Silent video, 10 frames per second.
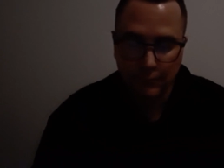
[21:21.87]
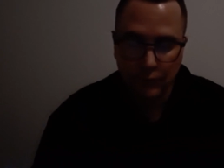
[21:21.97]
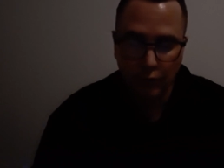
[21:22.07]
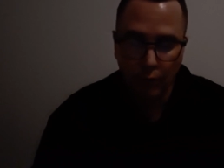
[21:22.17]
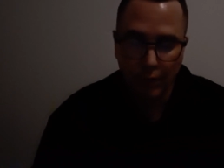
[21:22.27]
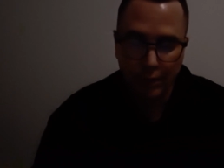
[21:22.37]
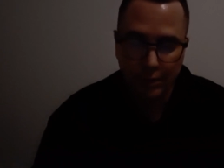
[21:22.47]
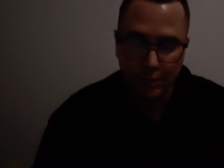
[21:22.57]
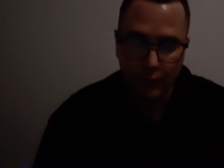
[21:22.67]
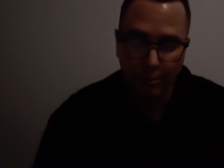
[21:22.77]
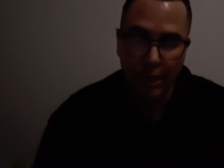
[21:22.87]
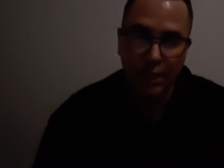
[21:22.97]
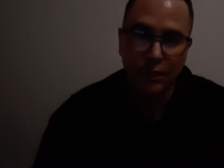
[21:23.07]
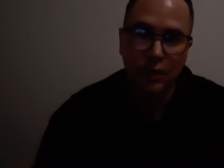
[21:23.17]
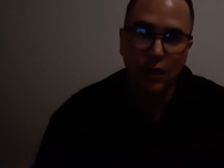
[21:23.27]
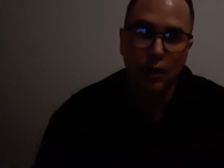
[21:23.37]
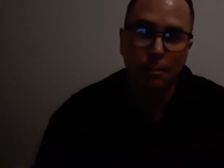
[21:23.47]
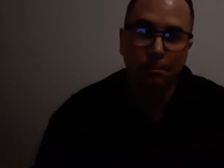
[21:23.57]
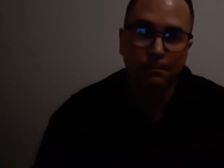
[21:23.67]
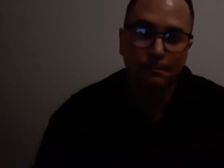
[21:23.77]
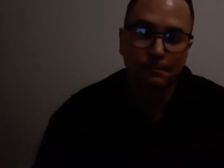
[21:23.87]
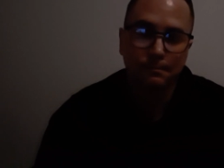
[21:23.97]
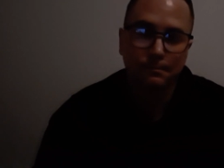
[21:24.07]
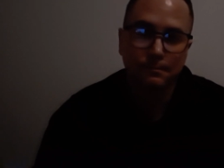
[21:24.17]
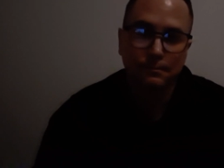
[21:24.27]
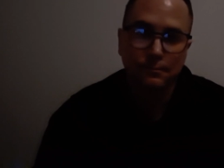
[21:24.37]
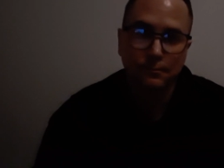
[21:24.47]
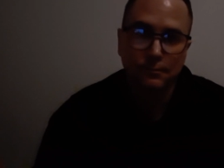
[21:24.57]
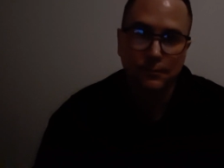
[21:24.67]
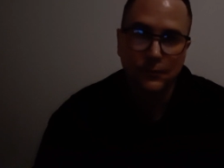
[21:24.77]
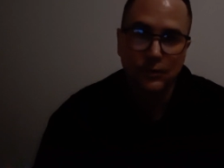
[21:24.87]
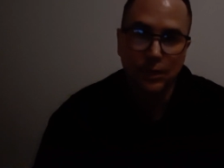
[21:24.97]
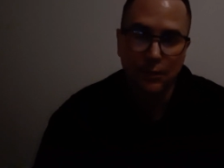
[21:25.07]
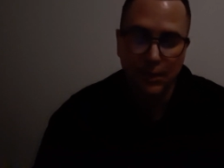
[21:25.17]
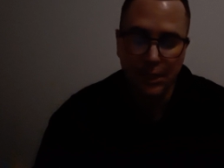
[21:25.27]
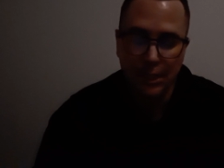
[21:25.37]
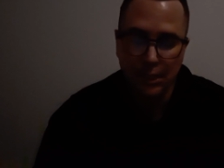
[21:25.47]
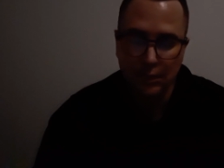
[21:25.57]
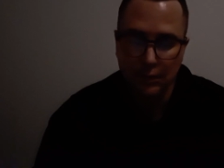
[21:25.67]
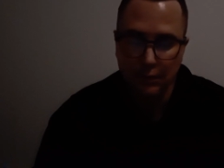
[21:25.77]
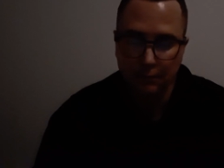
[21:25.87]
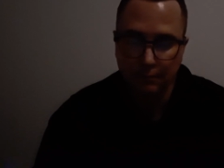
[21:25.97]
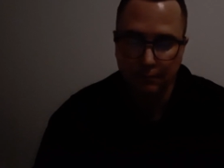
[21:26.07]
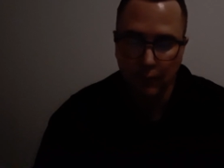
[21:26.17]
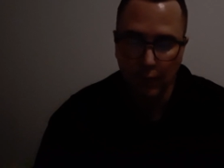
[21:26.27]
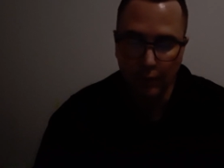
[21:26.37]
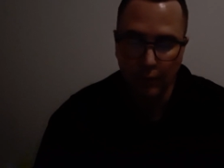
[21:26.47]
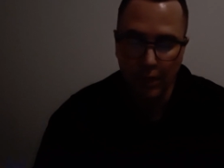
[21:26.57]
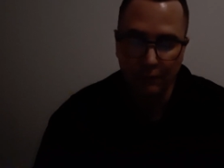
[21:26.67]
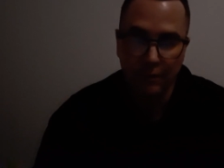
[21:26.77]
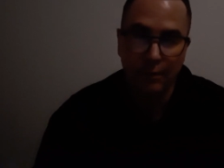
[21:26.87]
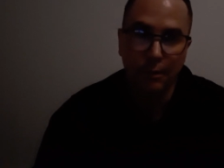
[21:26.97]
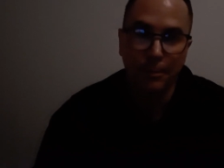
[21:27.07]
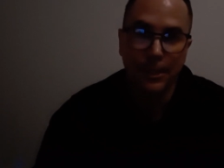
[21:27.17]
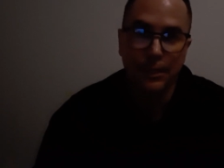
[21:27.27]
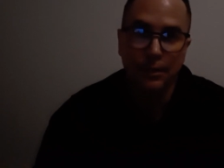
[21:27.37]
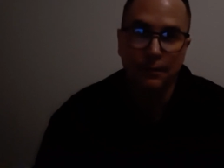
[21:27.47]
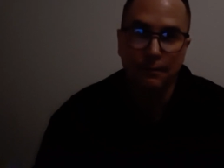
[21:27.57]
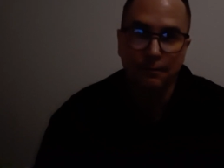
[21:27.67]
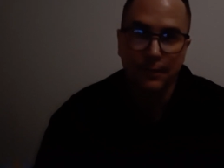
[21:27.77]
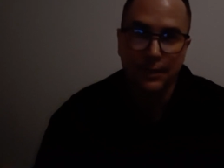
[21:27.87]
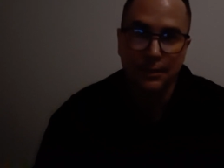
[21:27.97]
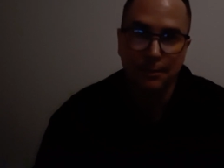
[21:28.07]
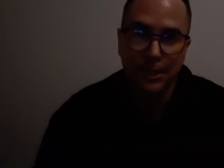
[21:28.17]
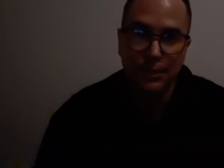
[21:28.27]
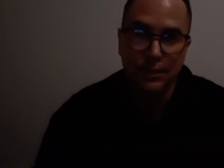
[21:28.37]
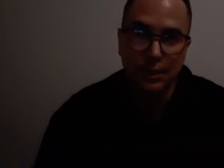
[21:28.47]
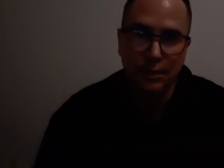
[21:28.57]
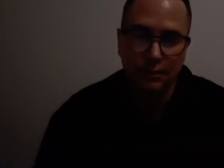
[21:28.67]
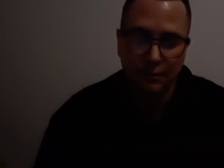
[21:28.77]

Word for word: so we can remain calm, stay relaxed, in the right frame of mind. It's a mindset.